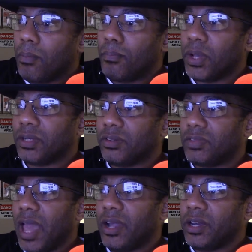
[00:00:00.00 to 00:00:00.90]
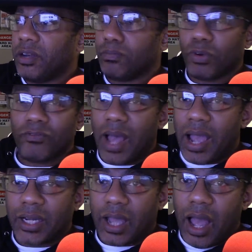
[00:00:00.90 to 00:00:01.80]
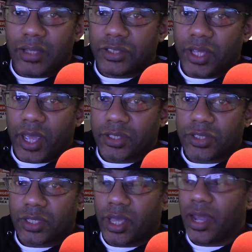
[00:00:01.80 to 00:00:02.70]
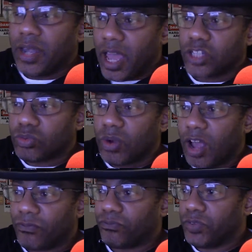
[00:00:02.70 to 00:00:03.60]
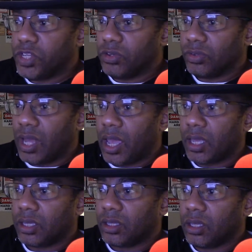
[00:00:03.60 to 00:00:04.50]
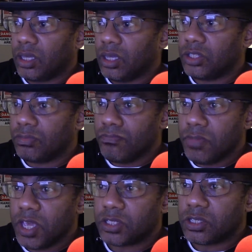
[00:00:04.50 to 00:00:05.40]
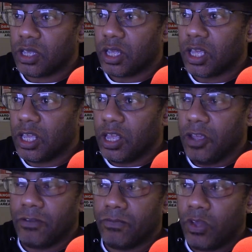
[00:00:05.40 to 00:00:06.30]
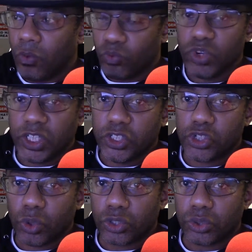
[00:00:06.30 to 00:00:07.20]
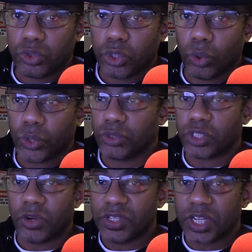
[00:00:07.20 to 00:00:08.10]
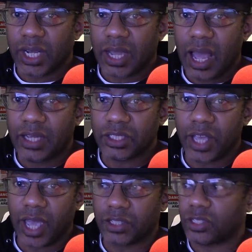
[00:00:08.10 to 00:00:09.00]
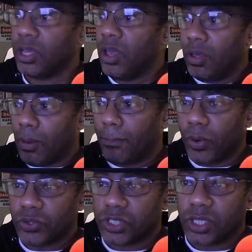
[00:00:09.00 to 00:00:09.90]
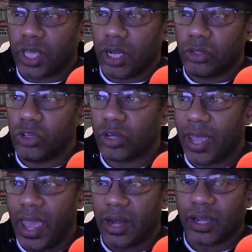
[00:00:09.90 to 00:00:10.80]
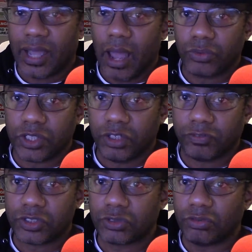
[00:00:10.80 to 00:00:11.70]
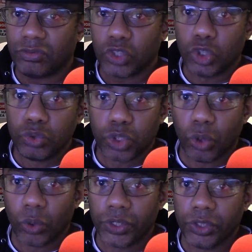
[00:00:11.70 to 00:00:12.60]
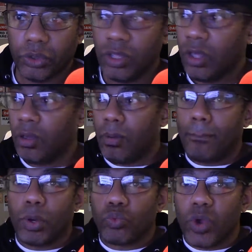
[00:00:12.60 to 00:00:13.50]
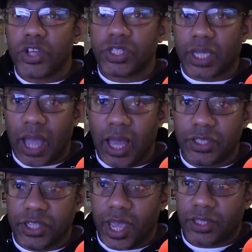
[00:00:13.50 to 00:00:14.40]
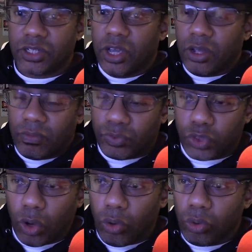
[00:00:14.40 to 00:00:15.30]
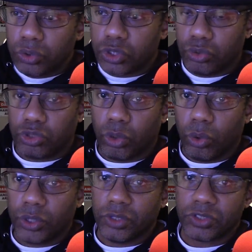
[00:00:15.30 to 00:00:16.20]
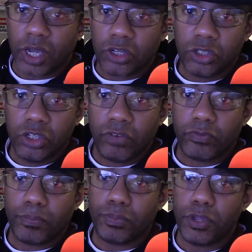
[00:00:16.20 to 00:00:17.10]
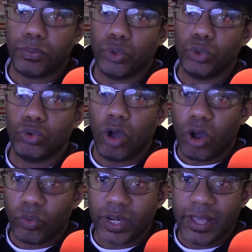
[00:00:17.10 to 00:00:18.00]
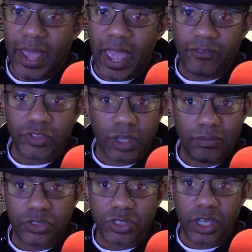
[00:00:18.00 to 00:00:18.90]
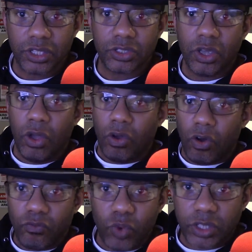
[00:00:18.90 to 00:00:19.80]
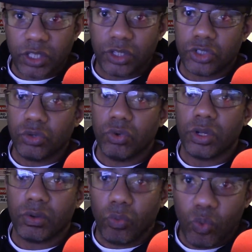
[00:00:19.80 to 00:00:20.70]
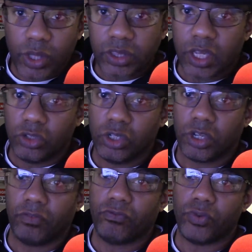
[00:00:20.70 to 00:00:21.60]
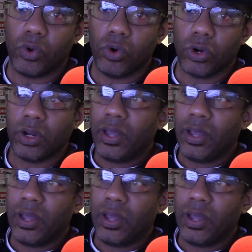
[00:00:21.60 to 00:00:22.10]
But that doesn't provide context. And that's what I feel like is missing in really short tutorials. There isn't a context. A person can look at a count ifs tutorial, but where's the context? Those tutorials are good for people who already have some sense of what they're doing, what they're looking for,